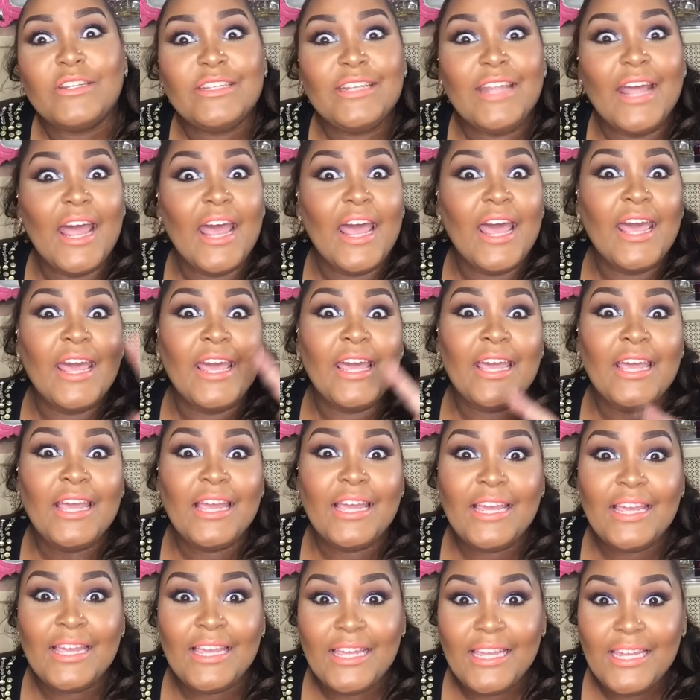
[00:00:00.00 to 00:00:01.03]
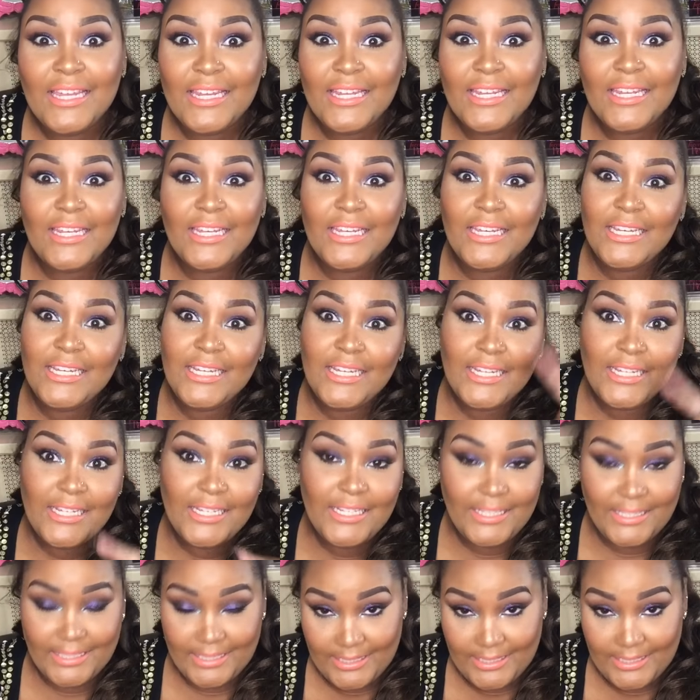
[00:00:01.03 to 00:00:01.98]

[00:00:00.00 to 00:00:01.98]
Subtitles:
days.